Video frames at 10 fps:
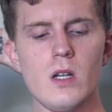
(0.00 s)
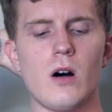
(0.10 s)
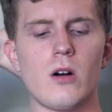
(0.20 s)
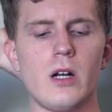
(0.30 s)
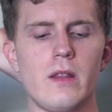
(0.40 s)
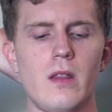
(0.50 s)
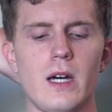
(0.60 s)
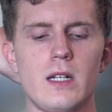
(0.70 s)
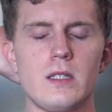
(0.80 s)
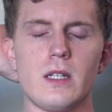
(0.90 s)
All right,
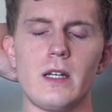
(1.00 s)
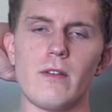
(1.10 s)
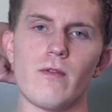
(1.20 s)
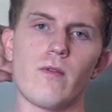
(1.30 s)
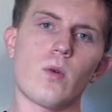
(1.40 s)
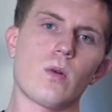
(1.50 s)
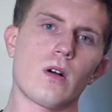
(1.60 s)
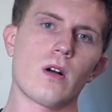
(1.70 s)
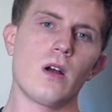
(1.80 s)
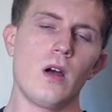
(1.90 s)
that is it
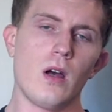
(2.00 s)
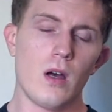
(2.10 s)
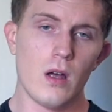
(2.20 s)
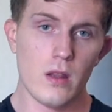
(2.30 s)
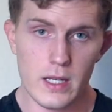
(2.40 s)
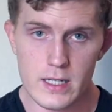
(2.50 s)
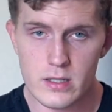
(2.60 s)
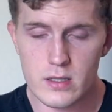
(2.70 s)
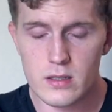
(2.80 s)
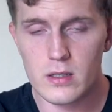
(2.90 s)
for
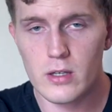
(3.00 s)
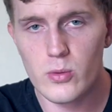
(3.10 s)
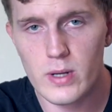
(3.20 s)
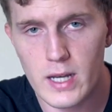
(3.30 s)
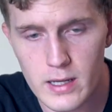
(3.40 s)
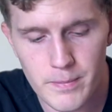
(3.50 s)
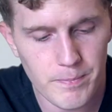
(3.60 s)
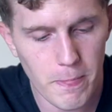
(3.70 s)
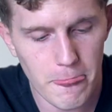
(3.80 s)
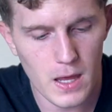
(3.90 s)
this Q&A.
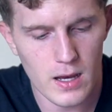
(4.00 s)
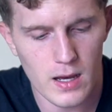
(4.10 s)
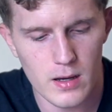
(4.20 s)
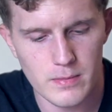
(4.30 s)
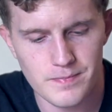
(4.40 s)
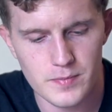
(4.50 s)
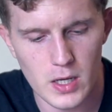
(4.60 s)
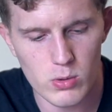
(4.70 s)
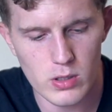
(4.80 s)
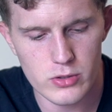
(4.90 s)
I
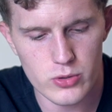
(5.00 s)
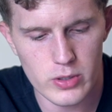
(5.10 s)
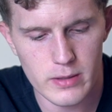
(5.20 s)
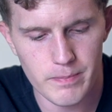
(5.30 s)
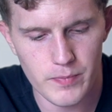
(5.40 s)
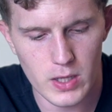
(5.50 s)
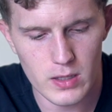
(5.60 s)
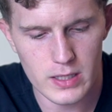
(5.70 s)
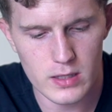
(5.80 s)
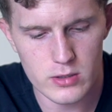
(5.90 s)
really enjoyed it. I
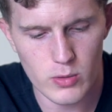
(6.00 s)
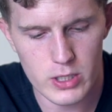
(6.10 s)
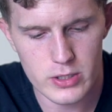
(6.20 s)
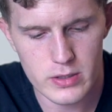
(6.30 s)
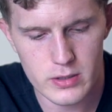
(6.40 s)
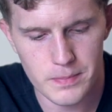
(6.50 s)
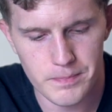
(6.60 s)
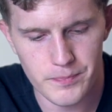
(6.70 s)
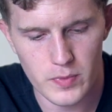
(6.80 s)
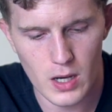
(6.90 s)
like these questions.
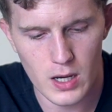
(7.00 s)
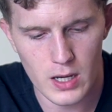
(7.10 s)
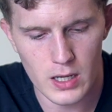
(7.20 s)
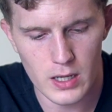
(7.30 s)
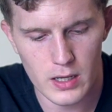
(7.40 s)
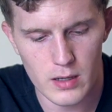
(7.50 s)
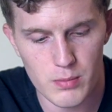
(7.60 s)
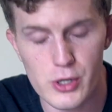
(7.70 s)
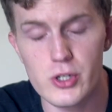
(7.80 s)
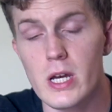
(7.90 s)
I
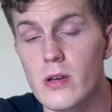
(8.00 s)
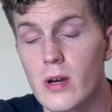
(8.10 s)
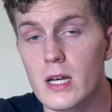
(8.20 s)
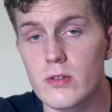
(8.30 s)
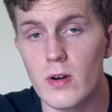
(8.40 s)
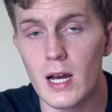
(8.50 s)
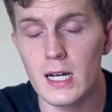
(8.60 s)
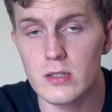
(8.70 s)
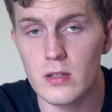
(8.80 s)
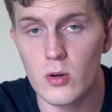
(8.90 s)
appreciate you guys for
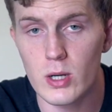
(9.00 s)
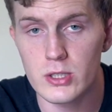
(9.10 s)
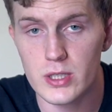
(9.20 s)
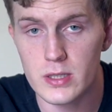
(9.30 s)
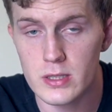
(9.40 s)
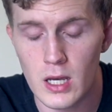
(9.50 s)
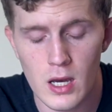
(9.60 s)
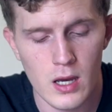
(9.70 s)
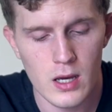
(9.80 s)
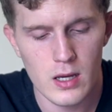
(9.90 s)
asking the questions.
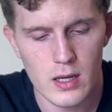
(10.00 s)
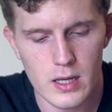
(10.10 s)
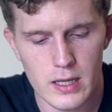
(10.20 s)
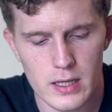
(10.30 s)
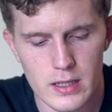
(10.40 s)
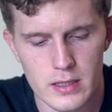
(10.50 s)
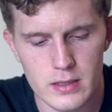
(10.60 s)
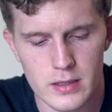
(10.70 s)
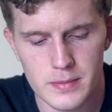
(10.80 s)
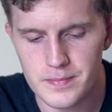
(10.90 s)

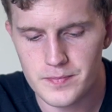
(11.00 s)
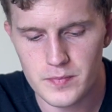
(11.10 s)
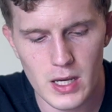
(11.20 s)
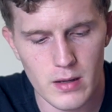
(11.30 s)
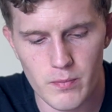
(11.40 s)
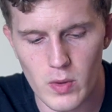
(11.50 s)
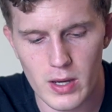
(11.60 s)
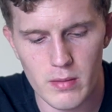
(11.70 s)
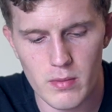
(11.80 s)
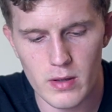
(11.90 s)
And yeah,
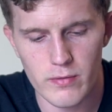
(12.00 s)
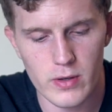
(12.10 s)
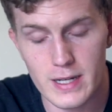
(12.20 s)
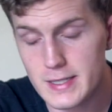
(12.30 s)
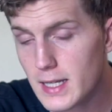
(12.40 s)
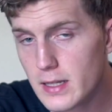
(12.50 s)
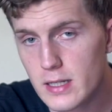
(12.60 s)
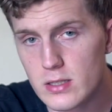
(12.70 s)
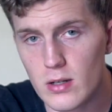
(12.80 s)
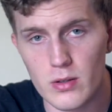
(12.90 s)
if you guys like
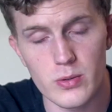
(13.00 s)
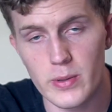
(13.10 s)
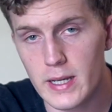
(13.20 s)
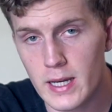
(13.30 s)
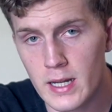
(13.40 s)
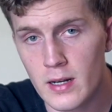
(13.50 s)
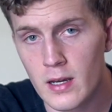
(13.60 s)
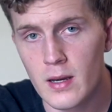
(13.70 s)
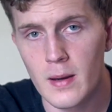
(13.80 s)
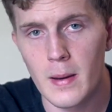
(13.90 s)
this, I'll do it again.
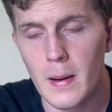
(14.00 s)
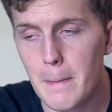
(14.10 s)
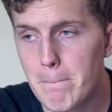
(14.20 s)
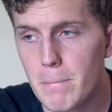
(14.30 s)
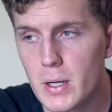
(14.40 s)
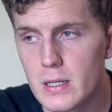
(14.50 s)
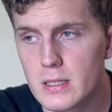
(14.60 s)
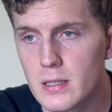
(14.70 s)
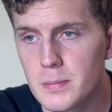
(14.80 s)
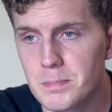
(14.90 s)
But